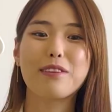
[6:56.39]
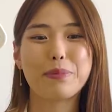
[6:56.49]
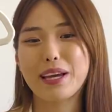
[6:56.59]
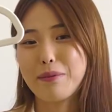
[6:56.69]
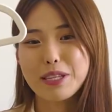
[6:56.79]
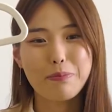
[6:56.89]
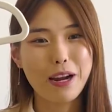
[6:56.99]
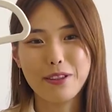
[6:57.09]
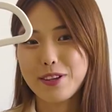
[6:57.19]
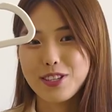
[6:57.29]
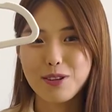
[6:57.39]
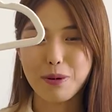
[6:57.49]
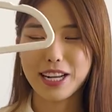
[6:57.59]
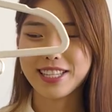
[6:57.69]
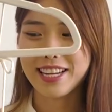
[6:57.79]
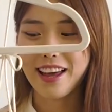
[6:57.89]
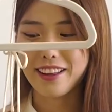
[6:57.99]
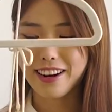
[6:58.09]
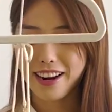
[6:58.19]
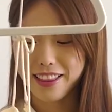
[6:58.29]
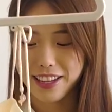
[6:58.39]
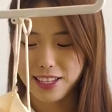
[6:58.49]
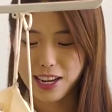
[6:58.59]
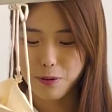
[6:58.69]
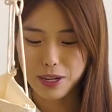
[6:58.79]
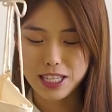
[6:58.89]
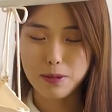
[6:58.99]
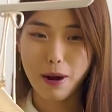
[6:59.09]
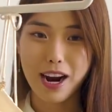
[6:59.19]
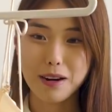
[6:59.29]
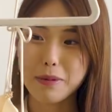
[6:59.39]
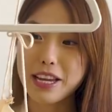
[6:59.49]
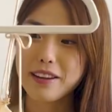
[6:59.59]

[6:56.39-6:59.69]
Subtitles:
being able to pair those two brands together, and that's kind of what inspired me.